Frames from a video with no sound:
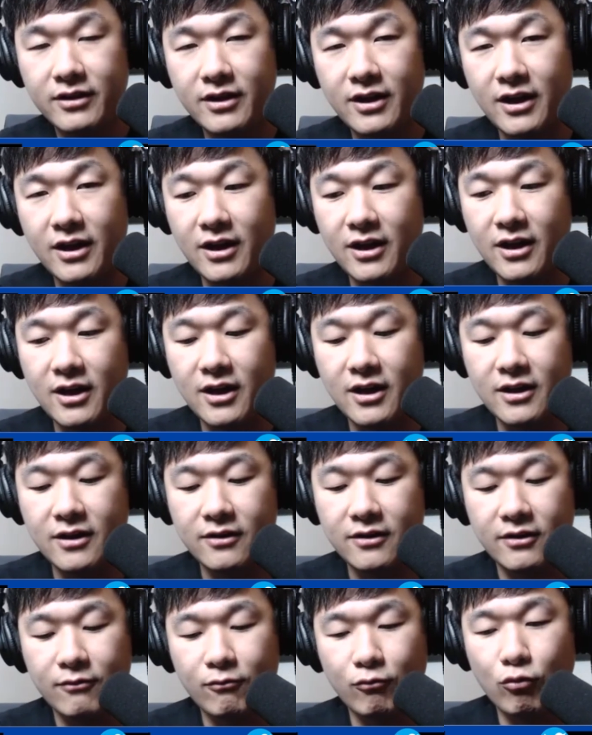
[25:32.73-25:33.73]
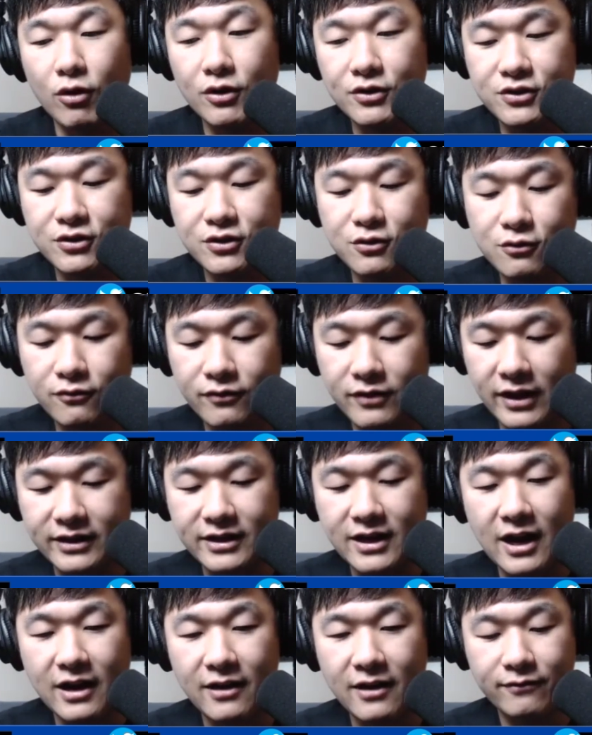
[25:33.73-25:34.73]
And once you've like
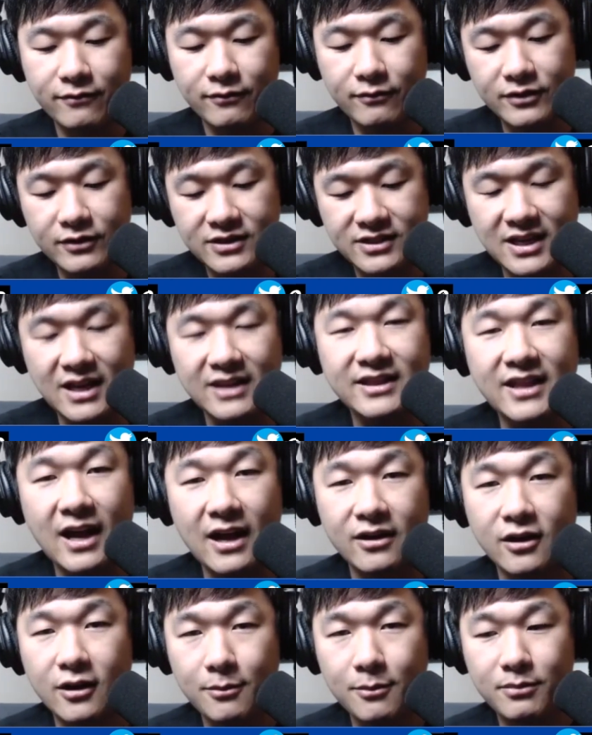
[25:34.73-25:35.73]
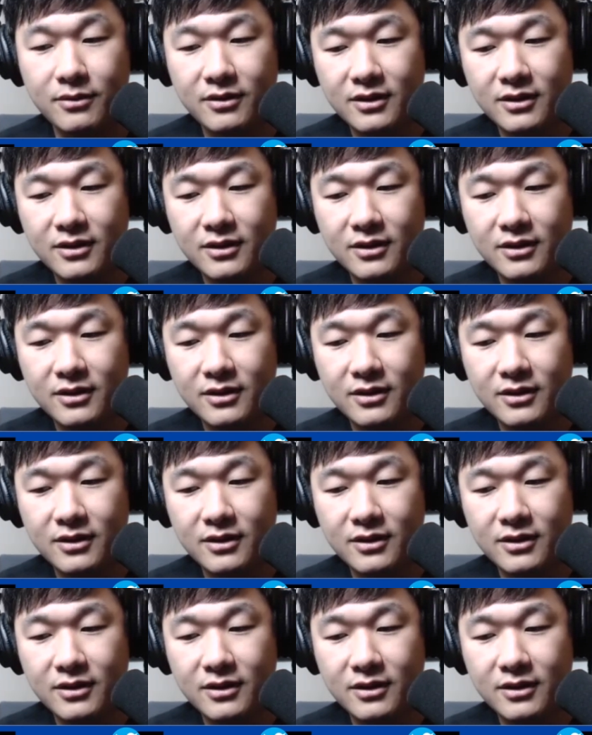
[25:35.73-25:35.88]
kind of set that up,